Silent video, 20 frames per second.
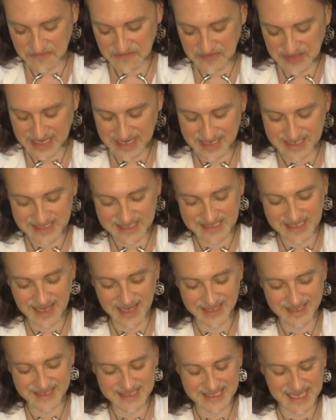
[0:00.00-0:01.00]
Venus
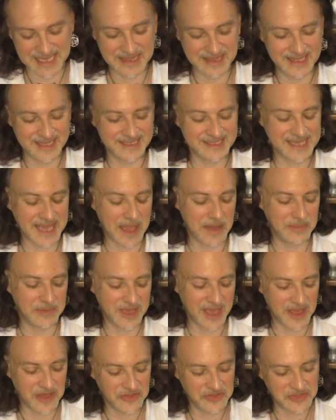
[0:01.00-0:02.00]
signs in this.
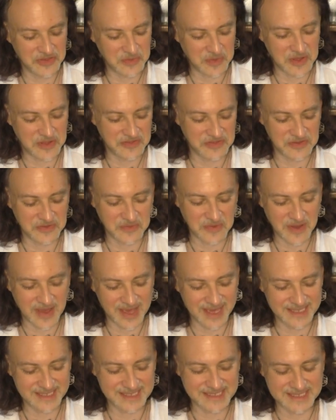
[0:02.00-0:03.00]
Happy, healthy, wealthy,
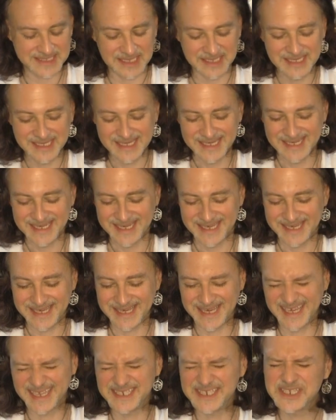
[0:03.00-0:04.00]
wise,
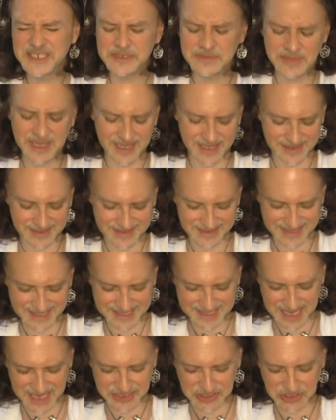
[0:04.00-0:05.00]
intimate,
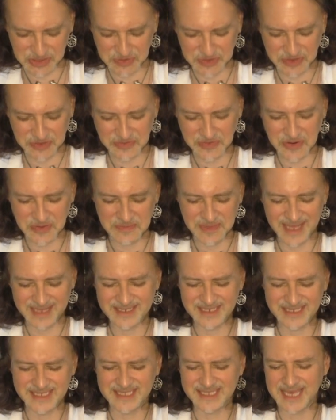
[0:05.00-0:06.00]
sexual,
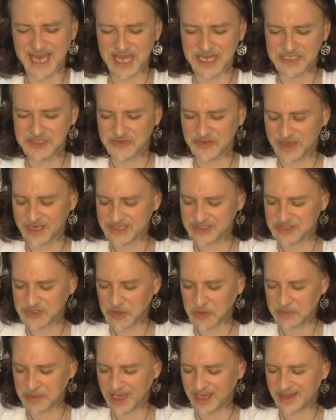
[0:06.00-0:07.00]
romantic, satisfying
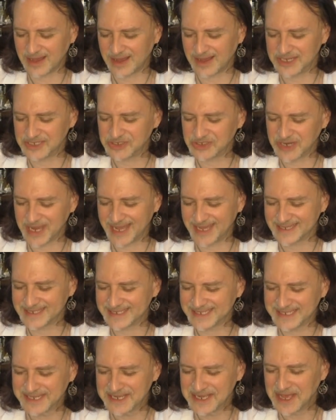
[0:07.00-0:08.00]
soulmate
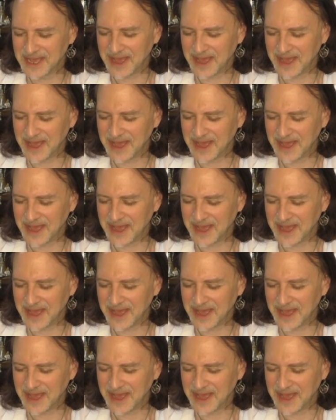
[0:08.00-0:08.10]
contract.